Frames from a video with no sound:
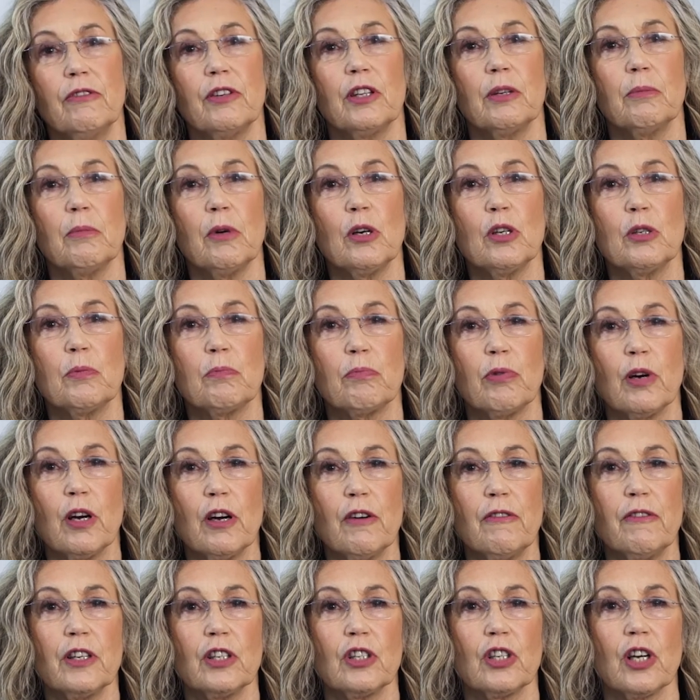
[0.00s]
for the most
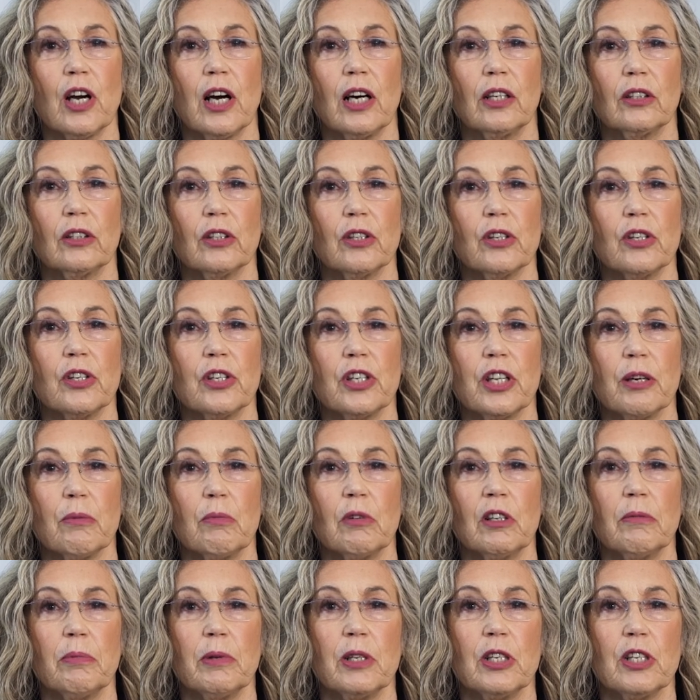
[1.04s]
perfect childhoods, there
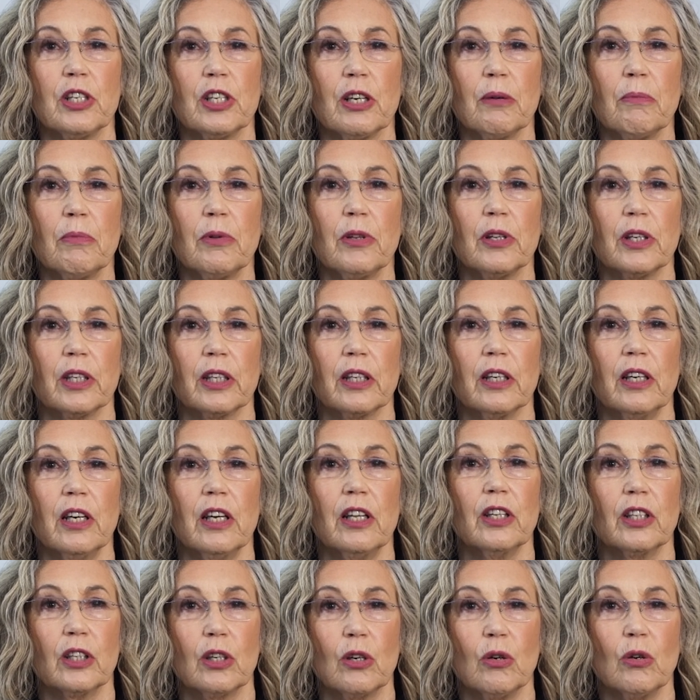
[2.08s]
will have been something
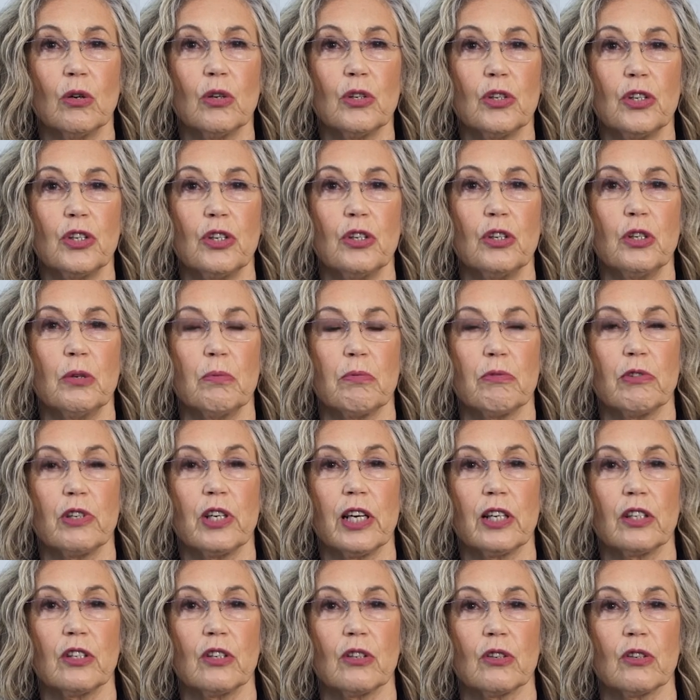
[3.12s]
that caused you to protect